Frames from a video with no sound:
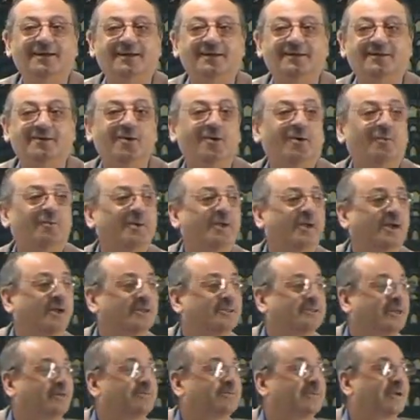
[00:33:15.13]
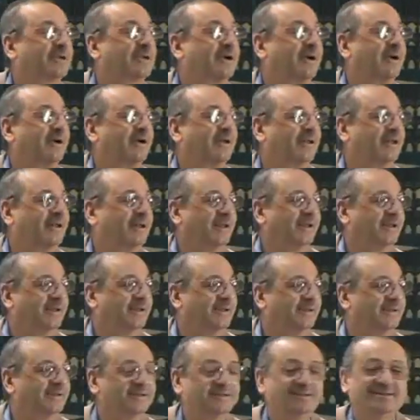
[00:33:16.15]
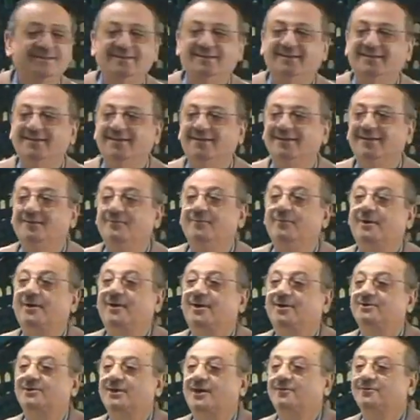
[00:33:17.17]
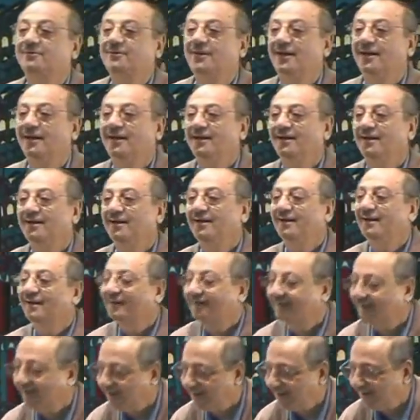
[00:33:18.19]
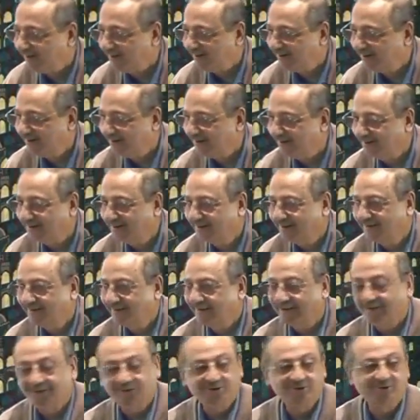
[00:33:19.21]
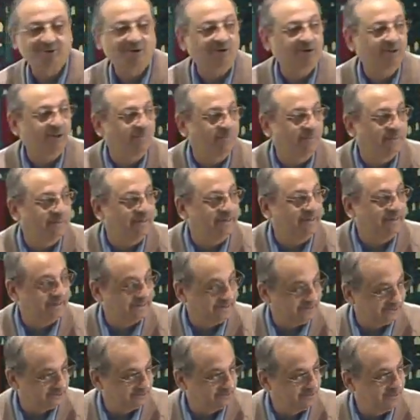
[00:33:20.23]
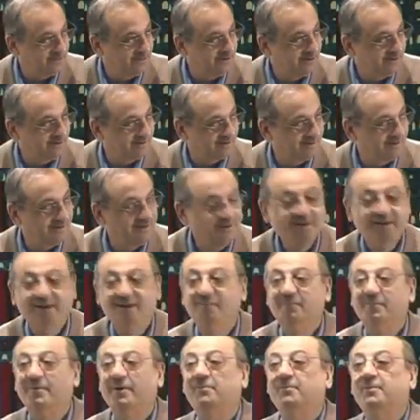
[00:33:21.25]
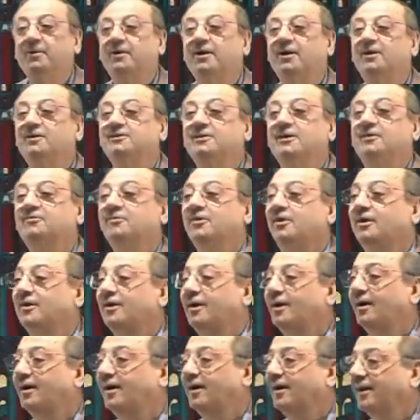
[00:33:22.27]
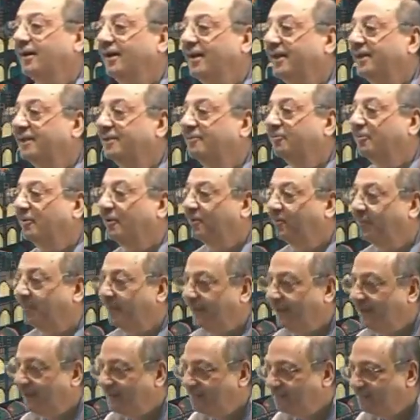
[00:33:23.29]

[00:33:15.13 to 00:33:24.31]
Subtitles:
No, because of the qala. Because of the qala. It is not the beginning. It is middle. But because of the qala, it will be